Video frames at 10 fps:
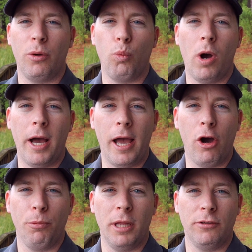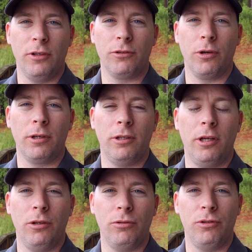and why I hope that Cisco
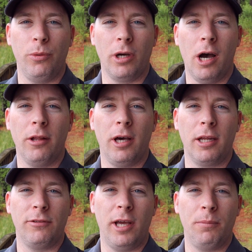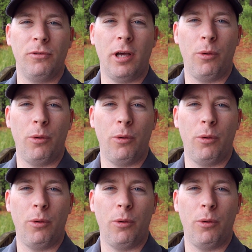continues doing online exams,